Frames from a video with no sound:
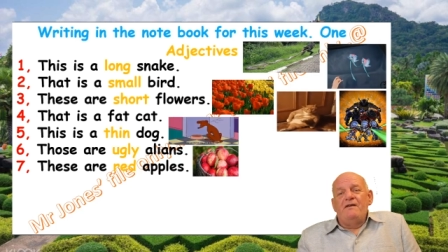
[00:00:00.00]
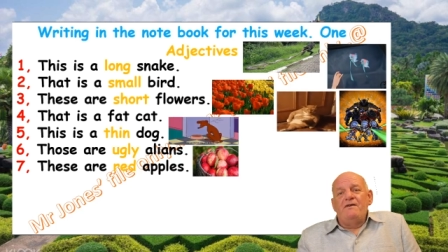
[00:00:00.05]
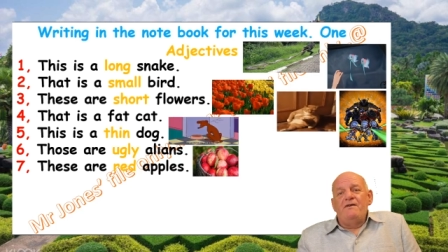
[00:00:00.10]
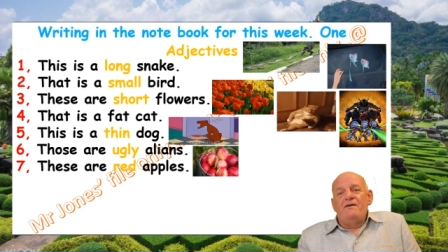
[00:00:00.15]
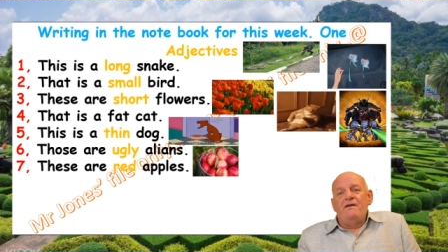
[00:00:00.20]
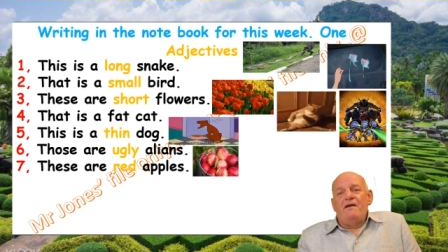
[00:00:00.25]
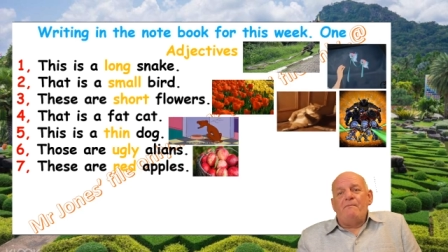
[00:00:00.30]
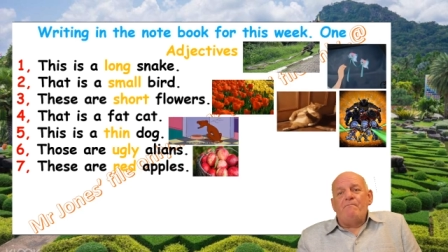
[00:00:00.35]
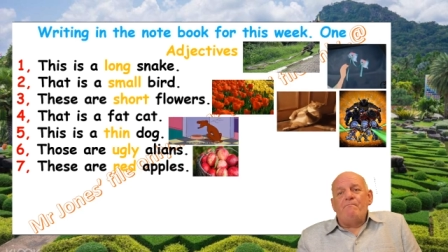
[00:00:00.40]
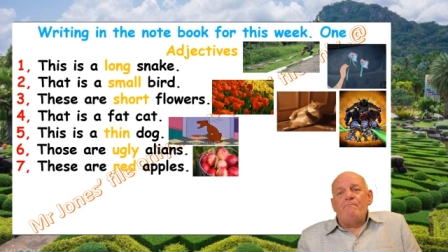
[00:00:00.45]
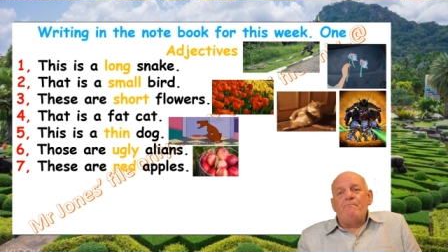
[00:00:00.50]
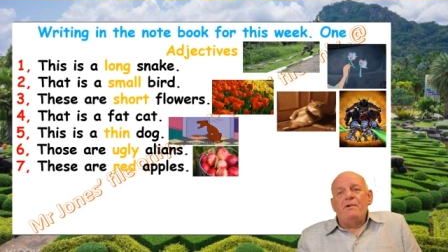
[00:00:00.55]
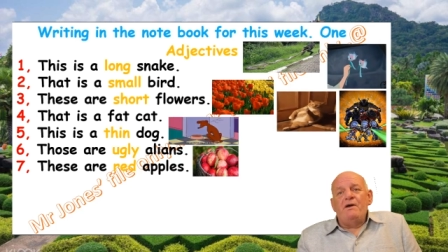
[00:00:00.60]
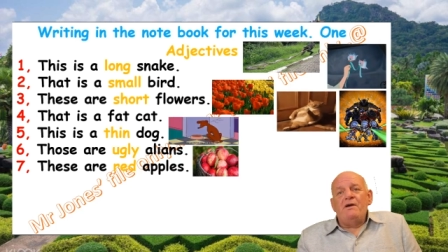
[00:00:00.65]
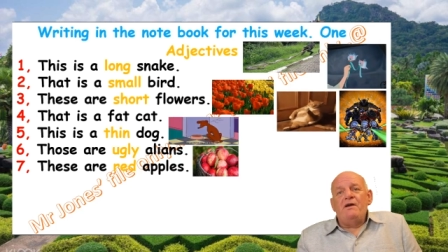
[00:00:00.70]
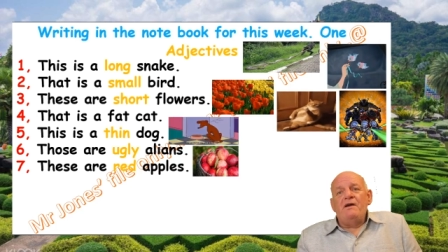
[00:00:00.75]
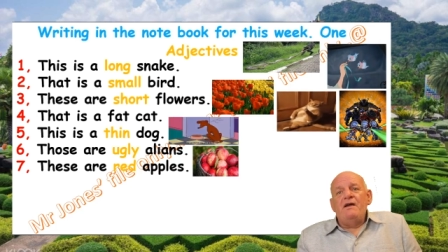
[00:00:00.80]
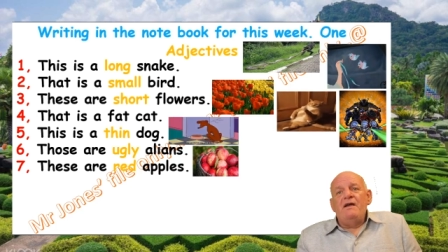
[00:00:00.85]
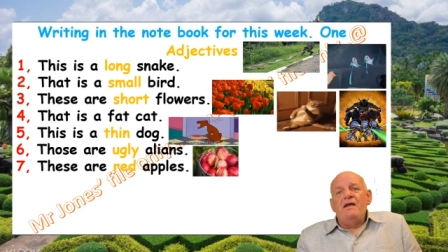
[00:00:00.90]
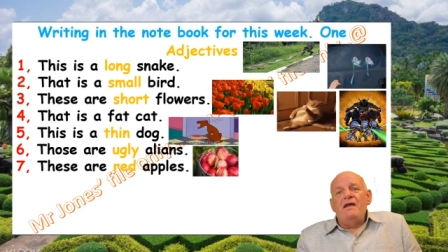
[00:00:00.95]

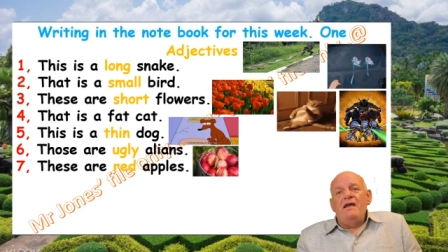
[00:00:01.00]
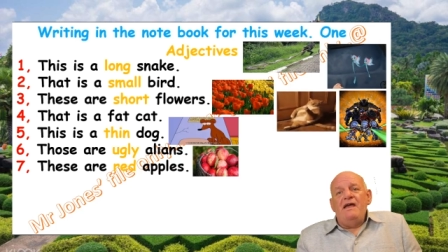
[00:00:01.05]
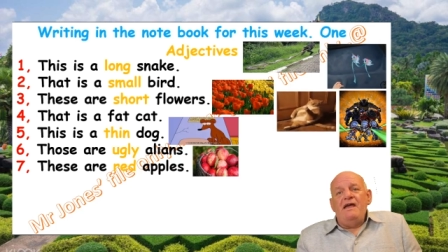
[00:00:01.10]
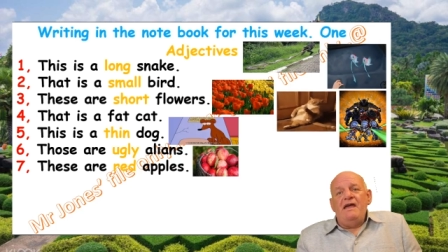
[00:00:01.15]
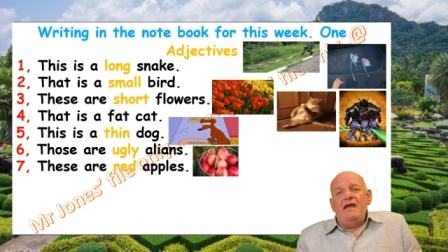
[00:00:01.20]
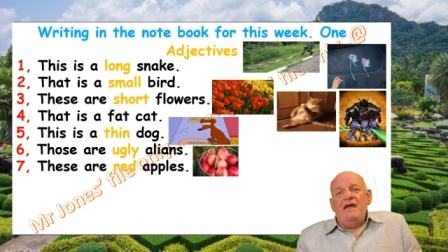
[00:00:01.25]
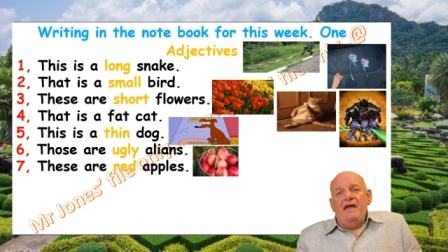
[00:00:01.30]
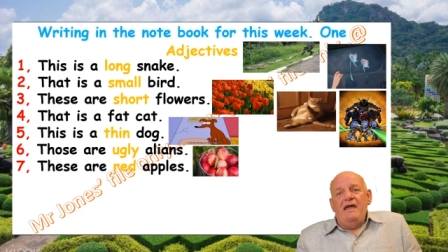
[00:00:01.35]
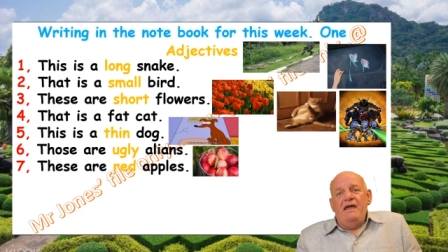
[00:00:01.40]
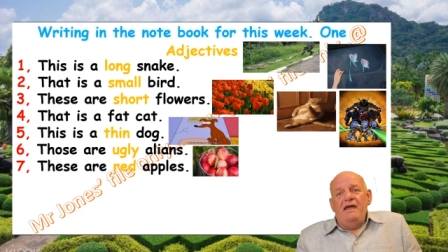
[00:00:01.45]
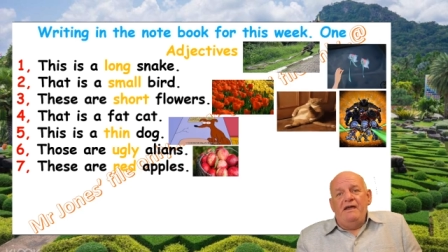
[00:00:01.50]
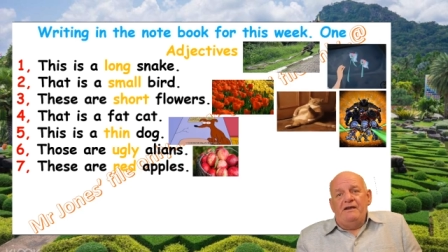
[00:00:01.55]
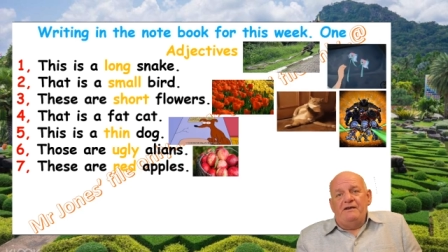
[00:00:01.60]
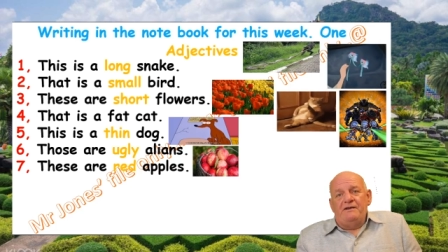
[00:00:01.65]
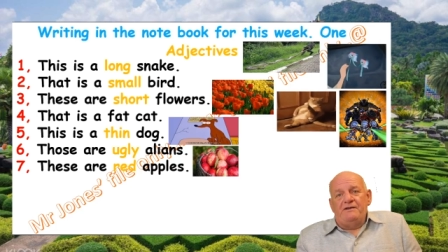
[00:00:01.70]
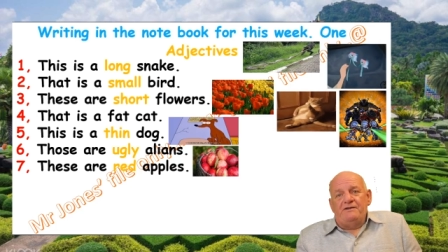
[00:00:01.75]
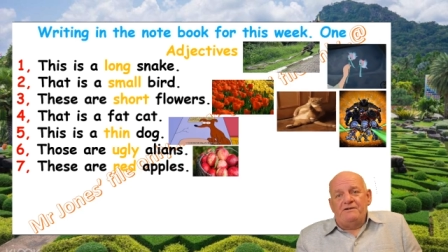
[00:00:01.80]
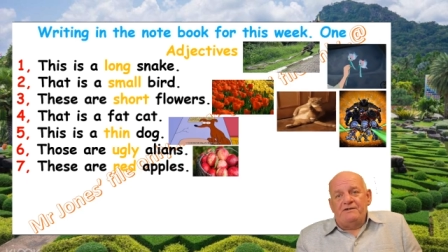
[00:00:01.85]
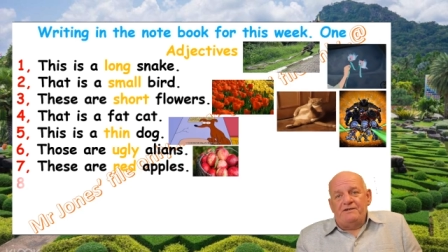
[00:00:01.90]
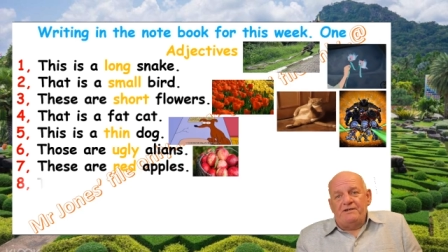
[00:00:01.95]
Number
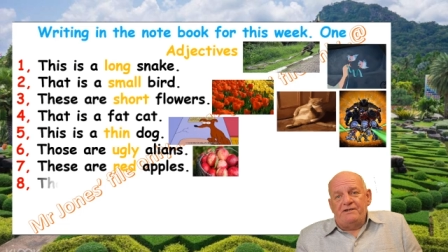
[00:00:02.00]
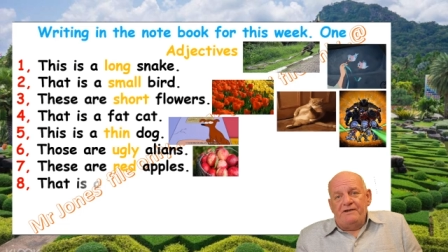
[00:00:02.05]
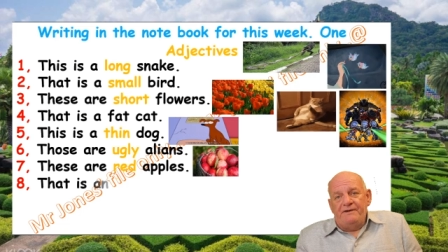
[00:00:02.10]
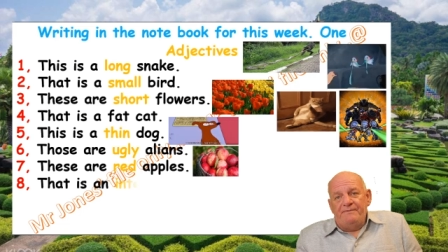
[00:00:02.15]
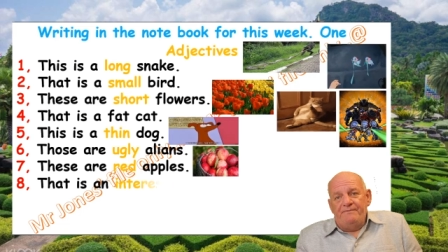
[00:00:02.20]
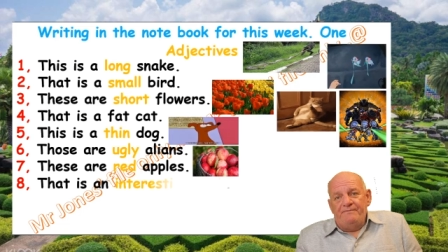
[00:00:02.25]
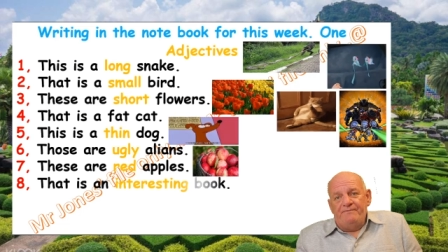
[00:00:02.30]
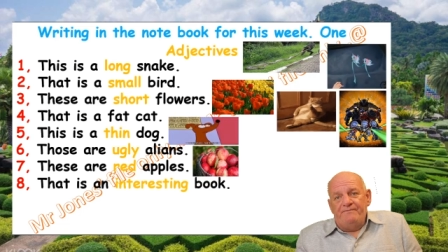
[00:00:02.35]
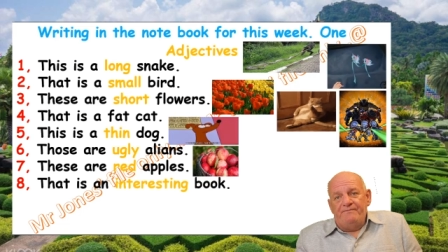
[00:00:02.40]
eight.